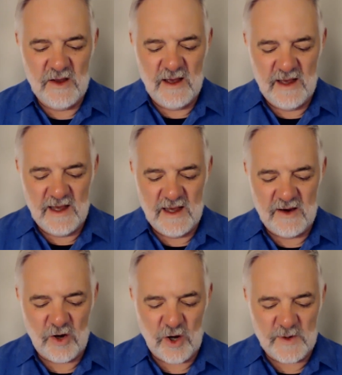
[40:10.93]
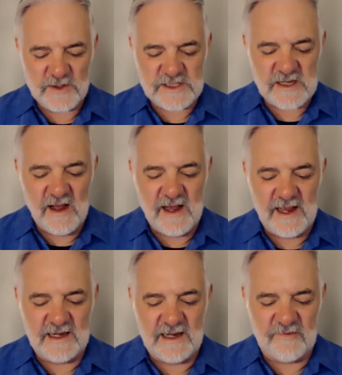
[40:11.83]
Herbert
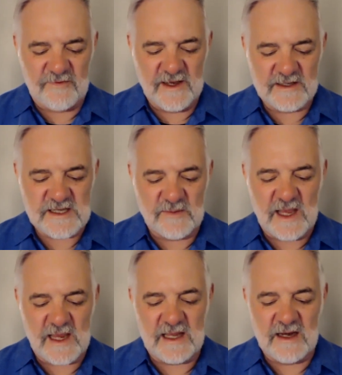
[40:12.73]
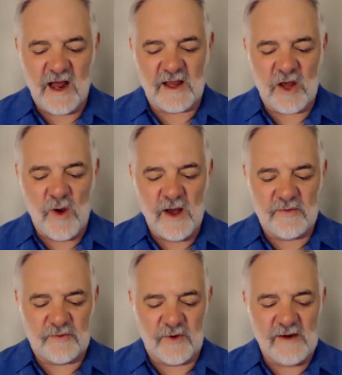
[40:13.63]
Stein, if something cannot go on
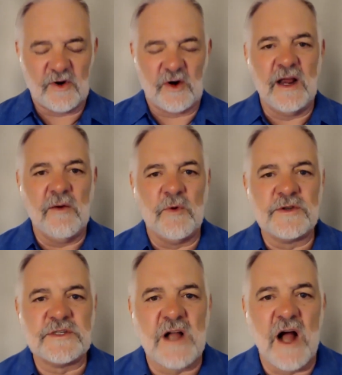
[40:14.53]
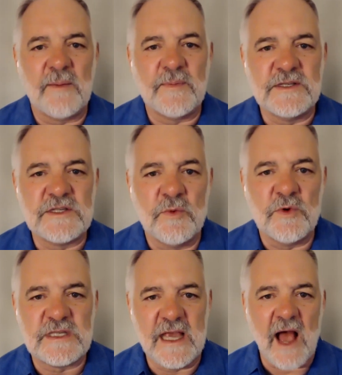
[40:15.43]
forever, it will stop. And so
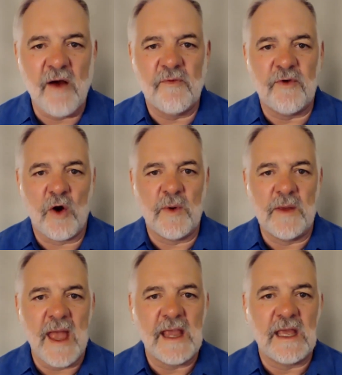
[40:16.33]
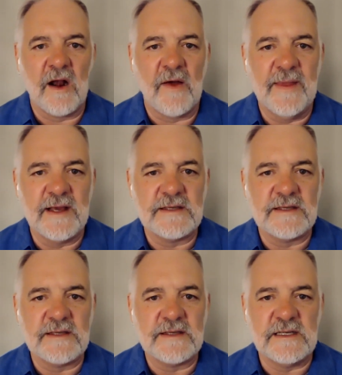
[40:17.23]
we'll see how far we make it on this
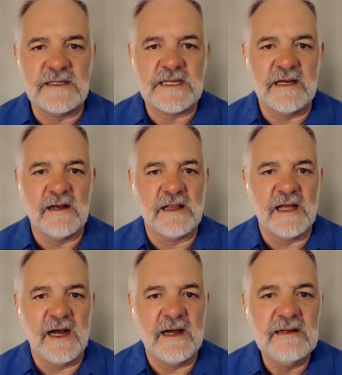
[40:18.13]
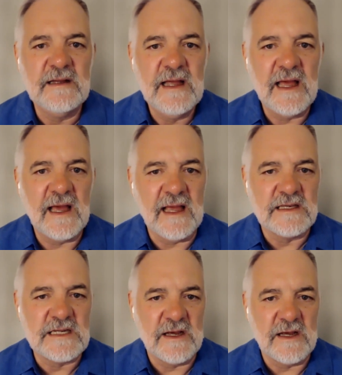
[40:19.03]
until
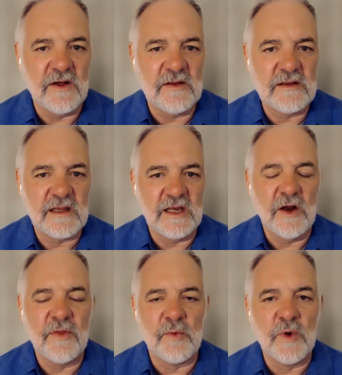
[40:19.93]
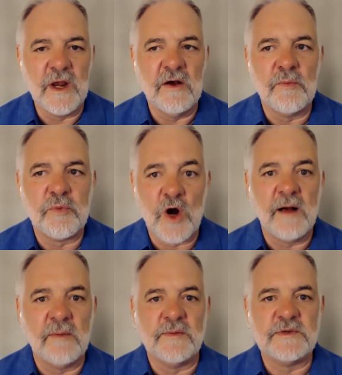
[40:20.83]
the real
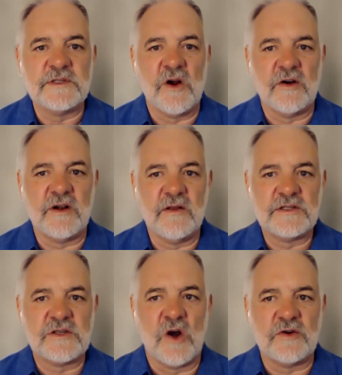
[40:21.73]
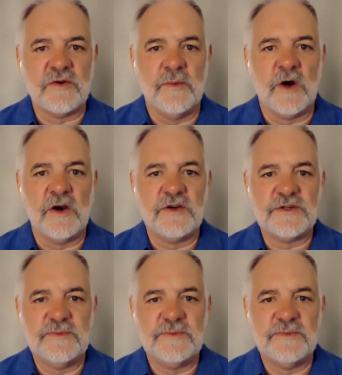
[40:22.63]
problems start to emerge.